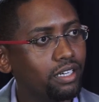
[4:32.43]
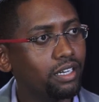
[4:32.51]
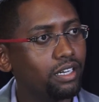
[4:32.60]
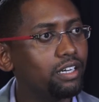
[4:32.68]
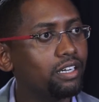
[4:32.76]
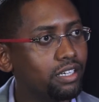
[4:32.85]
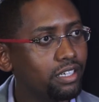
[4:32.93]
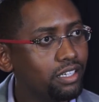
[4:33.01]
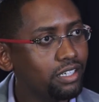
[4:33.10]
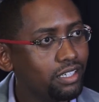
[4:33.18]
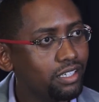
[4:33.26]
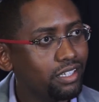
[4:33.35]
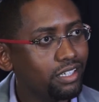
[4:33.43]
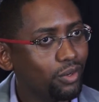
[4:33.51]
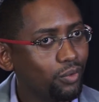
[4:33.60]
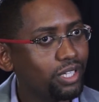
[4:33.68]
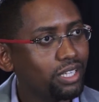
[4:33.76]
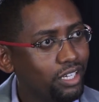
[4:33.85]
learn
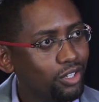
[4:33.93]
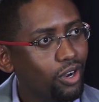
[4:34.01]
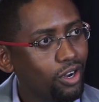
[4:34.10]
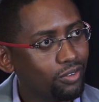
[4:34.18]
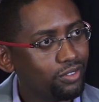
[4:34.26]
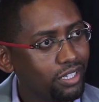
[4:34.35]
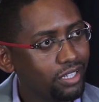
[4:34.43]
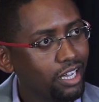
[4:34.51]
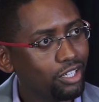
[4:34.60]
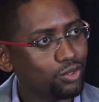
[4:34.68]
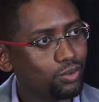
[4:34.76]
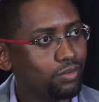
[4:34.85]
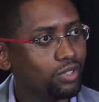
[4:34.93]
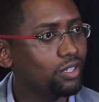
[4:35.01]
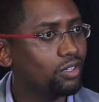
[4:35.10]
when they go out of the classroom?